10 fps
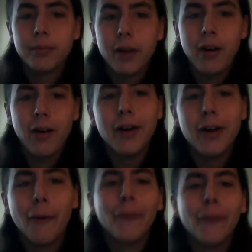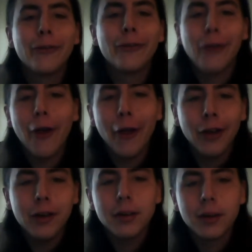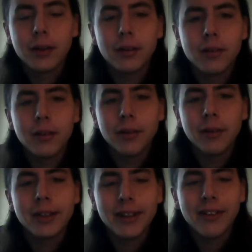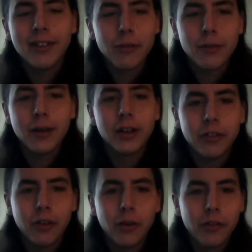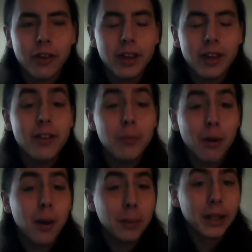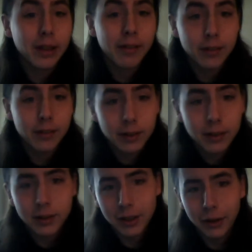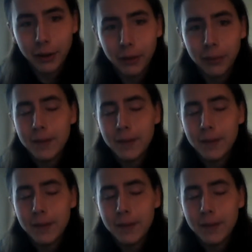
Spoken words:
Oh, I know, he's gay. Like, yeah, those are funny jokes. He probably isn't, you know.